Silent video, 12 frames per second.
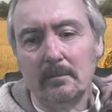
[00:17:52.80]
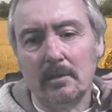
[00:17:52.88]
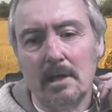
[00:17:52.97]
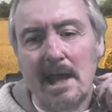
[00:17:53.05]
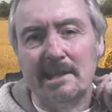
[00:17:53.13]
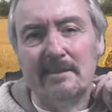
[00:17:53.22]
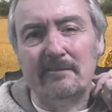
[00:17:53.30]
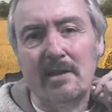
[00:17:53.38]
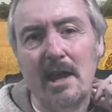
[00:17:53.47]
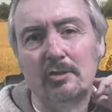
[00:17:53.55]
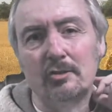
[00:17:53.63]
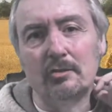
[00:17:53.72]
had an
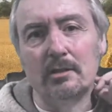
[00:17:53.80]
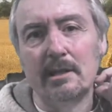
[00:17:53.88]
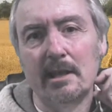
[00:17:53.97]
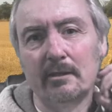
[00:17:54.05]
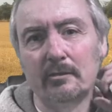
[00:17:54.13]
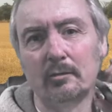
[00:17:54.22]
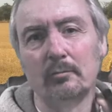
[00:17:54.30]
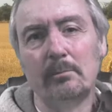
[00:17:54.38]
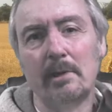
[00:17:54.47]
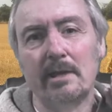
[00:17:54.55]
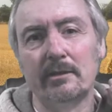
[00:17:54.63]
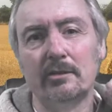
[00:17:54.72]
infection, and that sort of
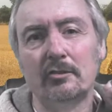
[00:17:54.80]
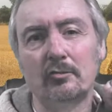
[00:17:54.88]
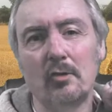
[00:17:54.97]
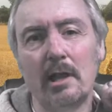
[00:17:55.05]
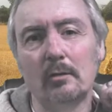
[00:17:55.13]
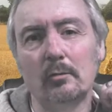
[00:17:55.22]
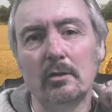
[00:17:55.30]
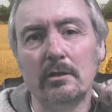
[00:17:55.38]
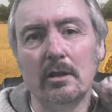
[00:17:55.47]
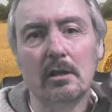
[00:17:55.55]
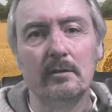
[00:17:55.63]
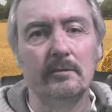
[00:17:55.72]
basically strangled the
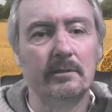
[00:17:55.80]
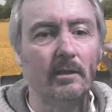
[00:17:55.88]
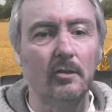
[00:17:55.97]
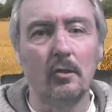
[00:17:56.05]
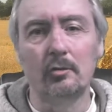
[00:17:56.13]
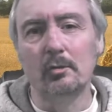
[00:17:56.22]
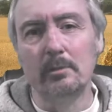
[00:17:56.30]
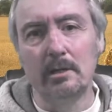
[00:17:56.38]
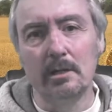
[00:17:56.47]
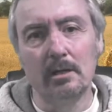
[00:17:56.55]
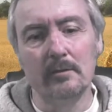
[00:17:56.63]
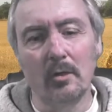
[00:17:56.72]
nerve, and I lost all my nerves.